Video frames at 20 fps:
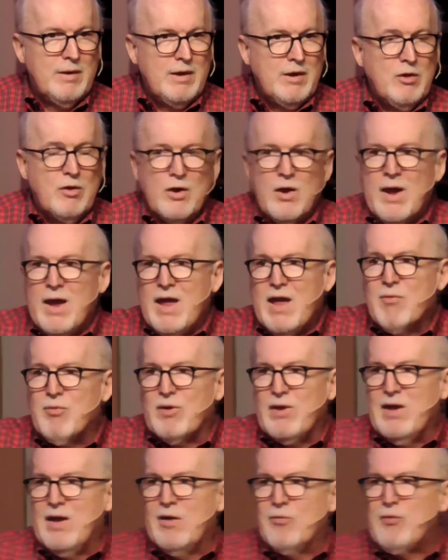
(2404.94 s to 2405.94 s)
You know,
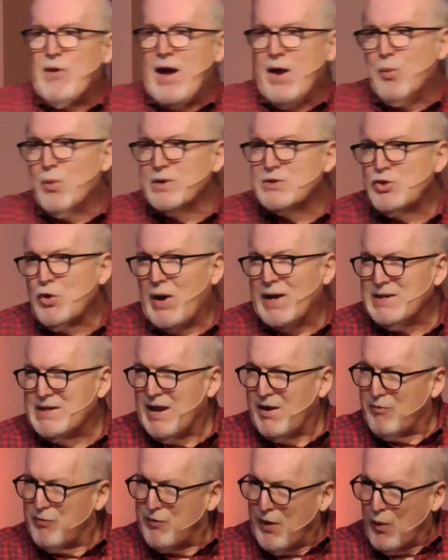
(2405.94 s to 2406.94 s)
if I were to
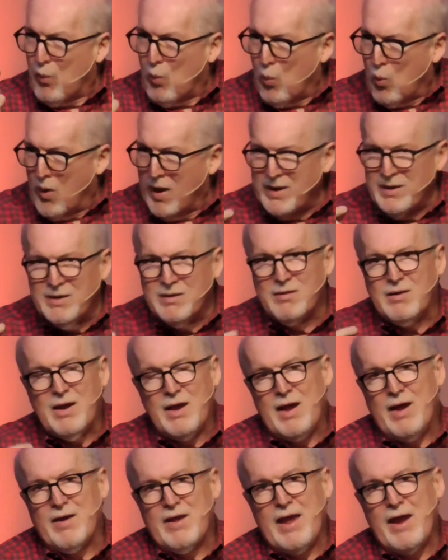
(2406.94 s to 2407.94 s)
identify one
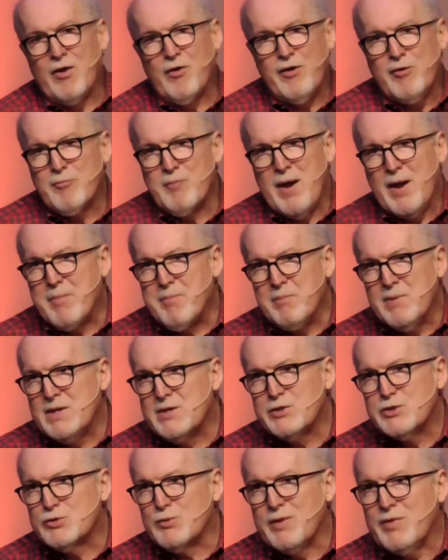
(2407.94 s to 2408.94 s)
area of my
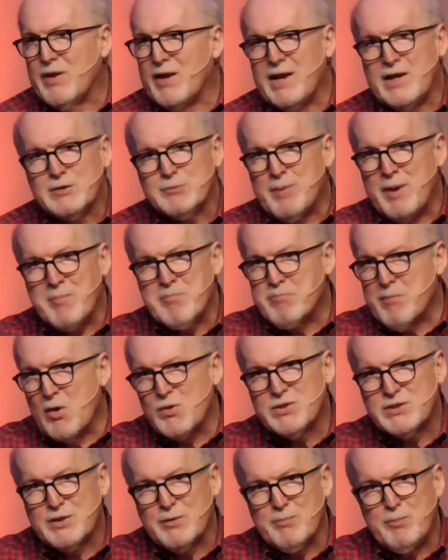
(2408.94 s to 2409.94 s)
ministry that has been
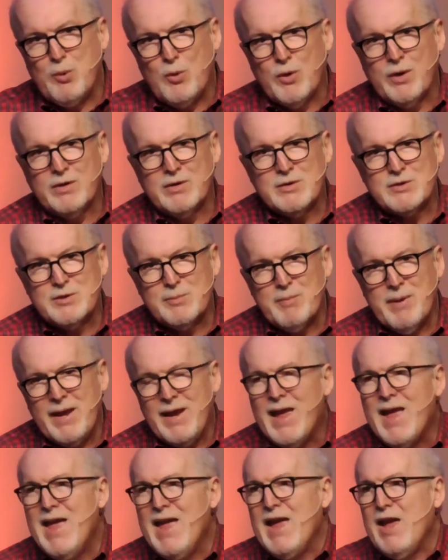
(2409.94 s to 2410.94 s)
most important to
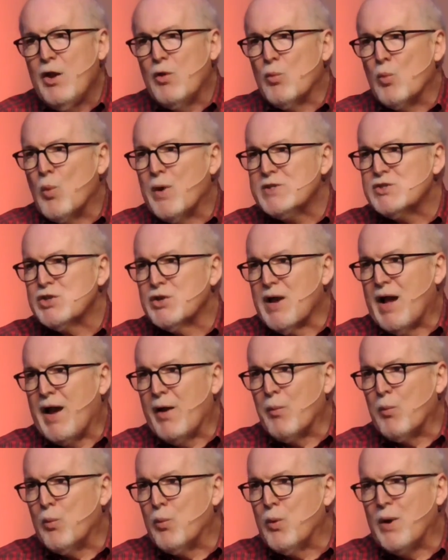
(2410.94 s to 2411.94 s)
me, in which
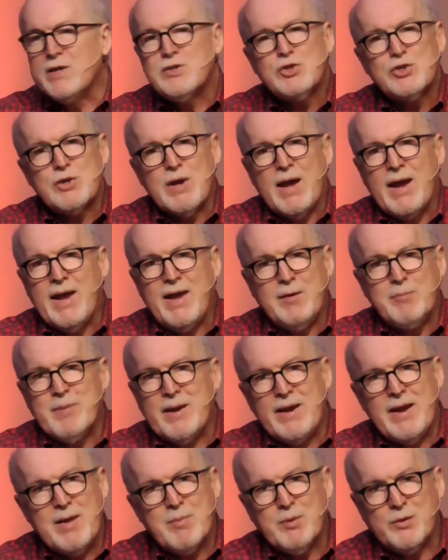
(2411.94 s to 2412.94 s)
I wish I had
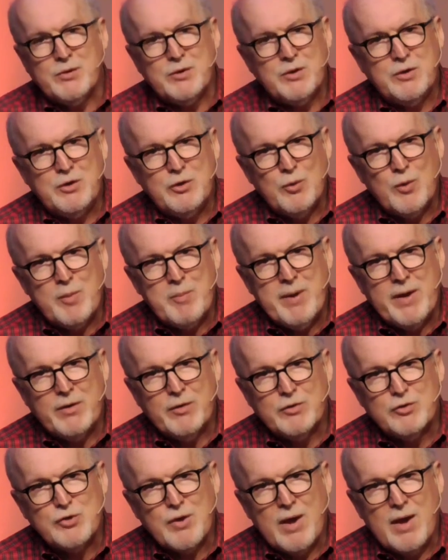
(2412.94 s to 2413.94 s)
been able to do a
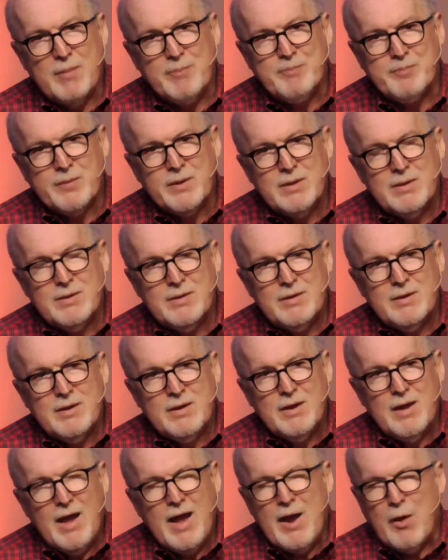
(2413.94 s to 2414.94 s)
better job,
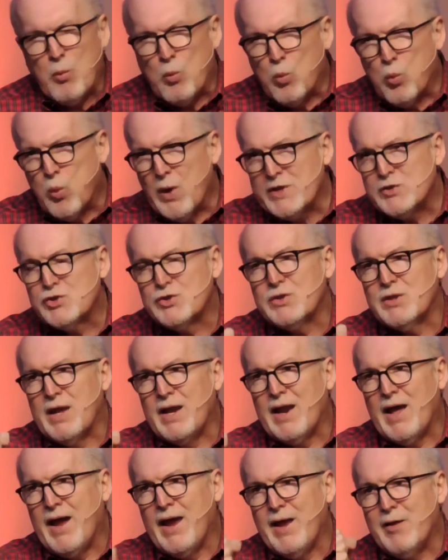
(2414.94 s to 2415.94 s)
I wish
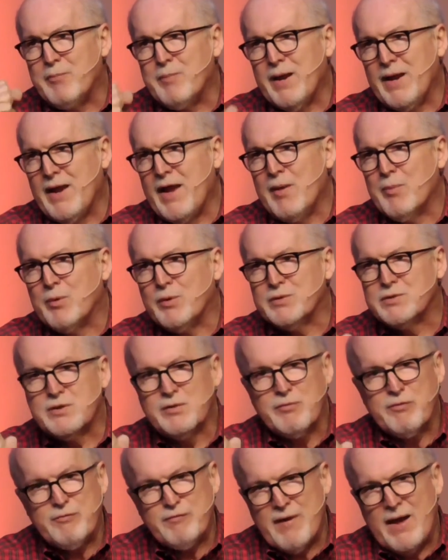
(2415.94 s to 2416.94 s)
that I had been able
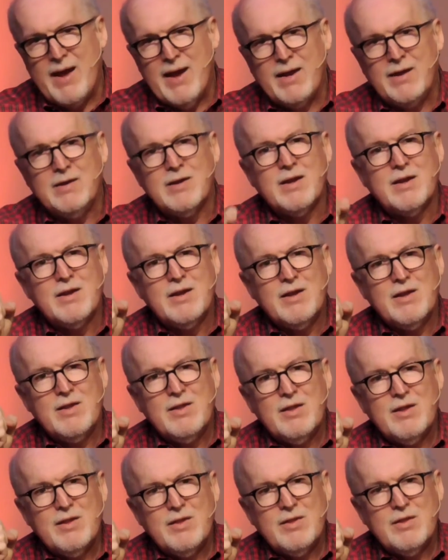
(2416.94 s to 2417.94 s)
to find
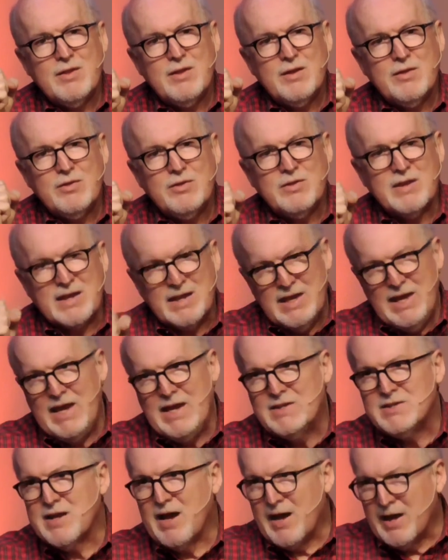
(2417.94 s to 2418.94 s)
the
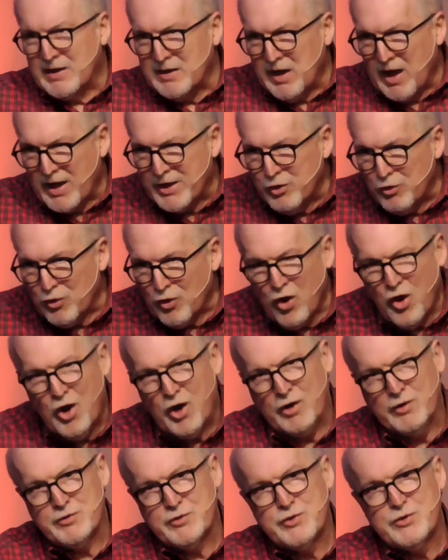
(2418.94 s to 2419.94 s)
key to unlock your
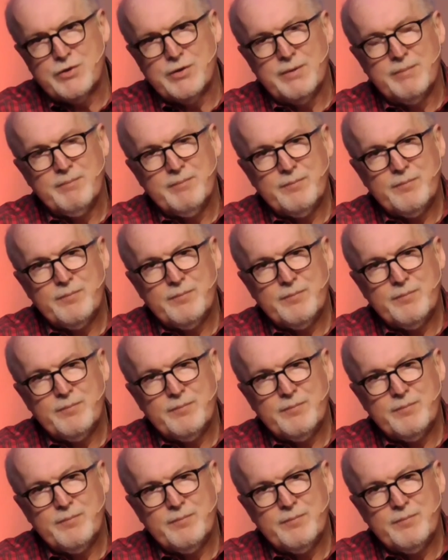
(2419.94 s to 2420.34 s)
hearts